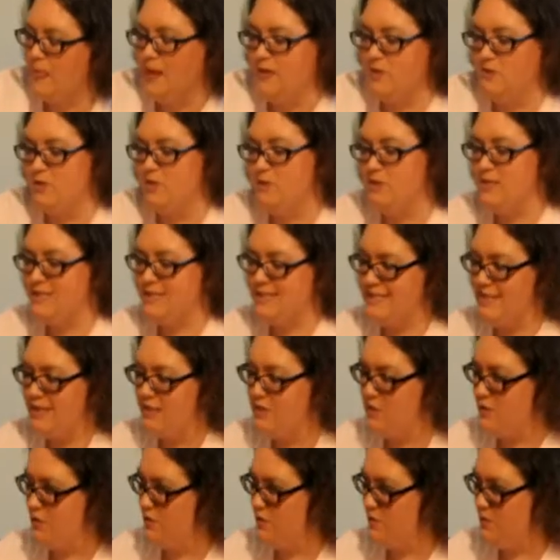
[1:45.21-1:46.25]
So there's the
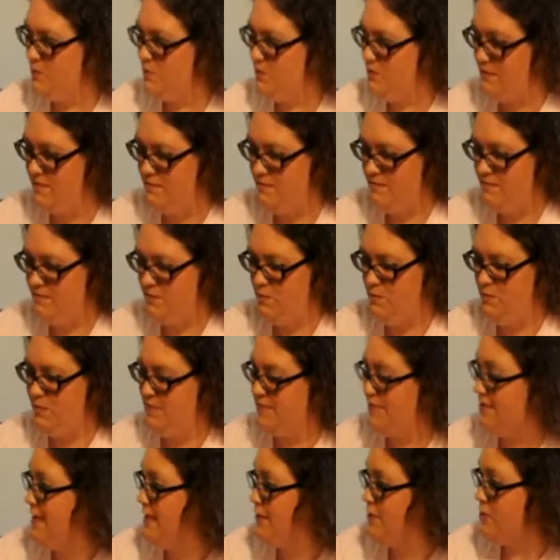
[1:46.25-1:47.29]
center, who's in
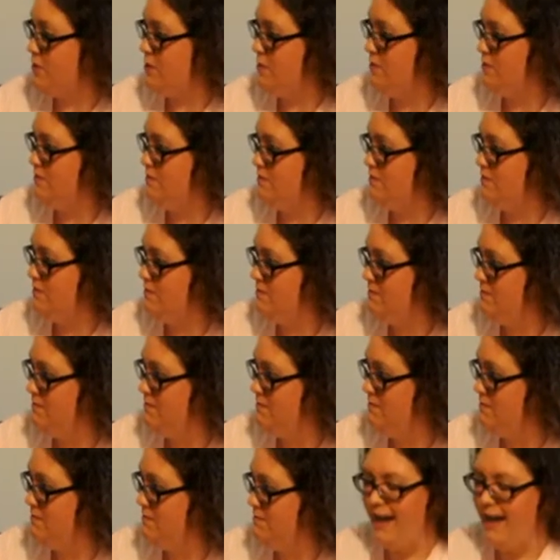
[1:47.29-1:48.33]
the center.
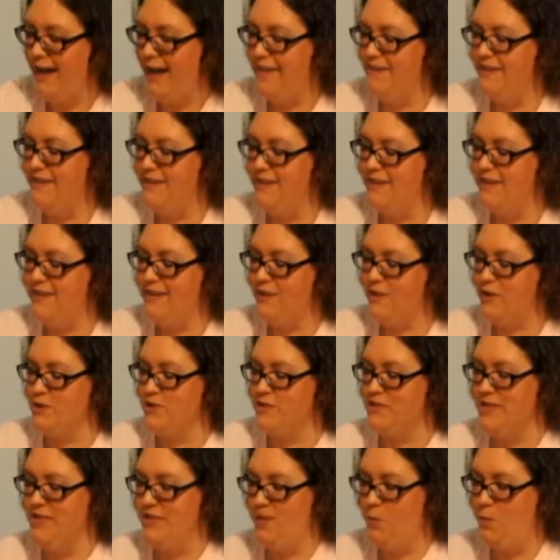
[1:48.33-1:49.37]
And then there's
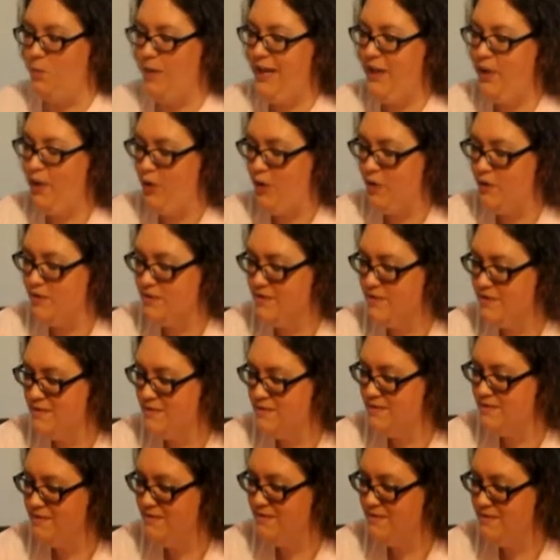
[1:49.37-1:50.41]
the wingers.
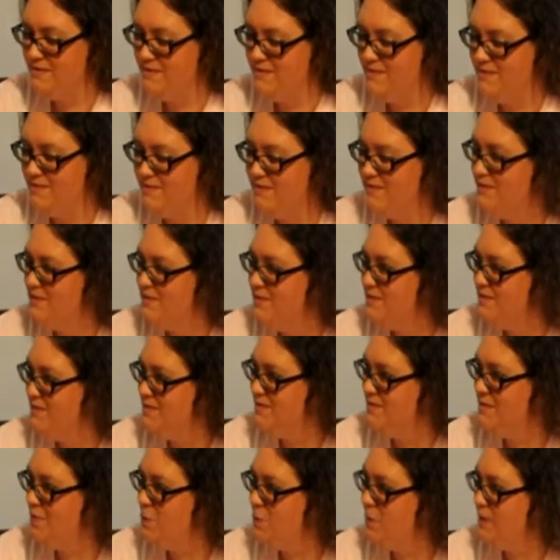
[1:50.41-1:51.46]

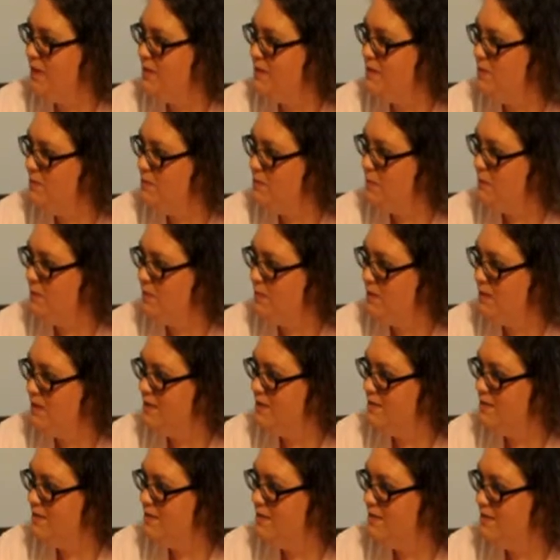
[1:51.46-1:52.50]
The
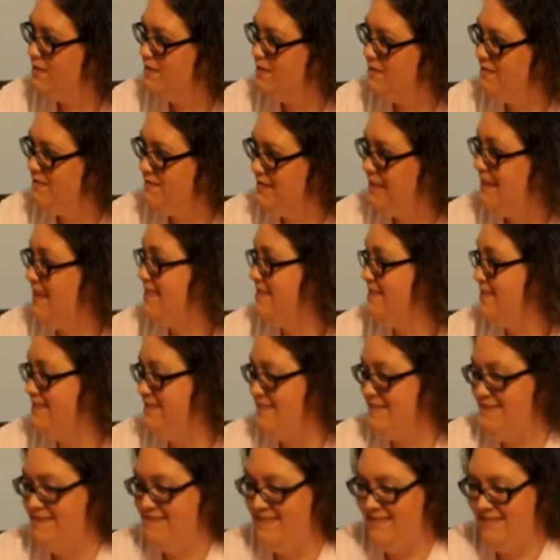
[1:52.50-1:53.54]
wingmen. Yeah.
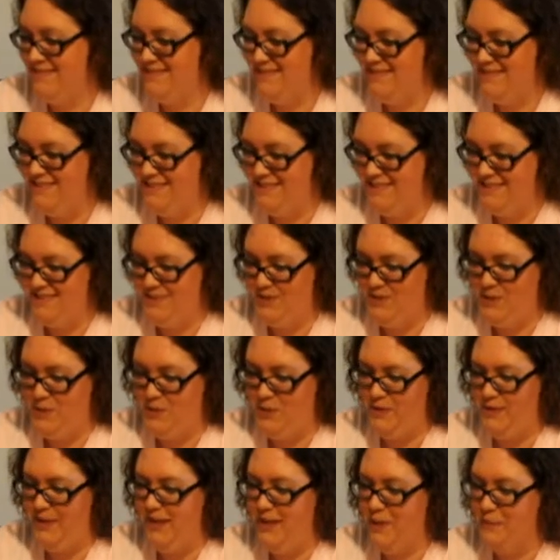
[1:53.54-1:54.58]

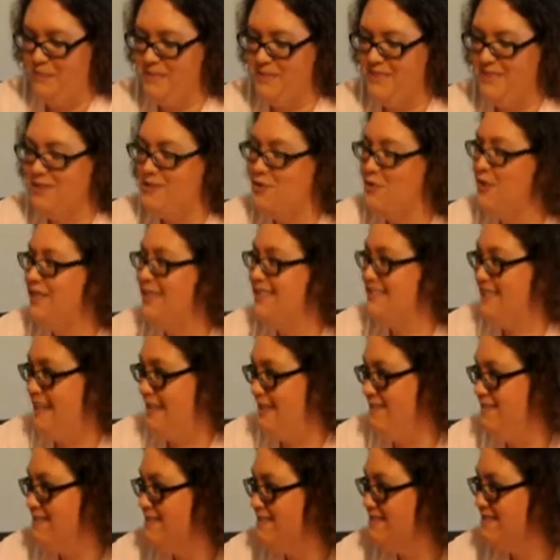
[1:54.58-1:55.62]
Where they help the center get
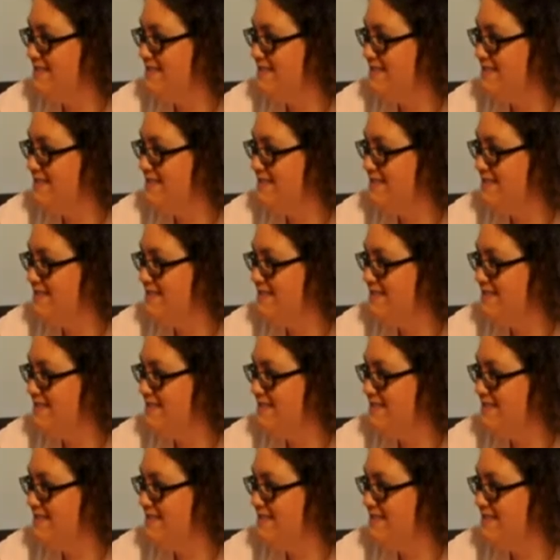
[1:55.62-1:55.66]
dates.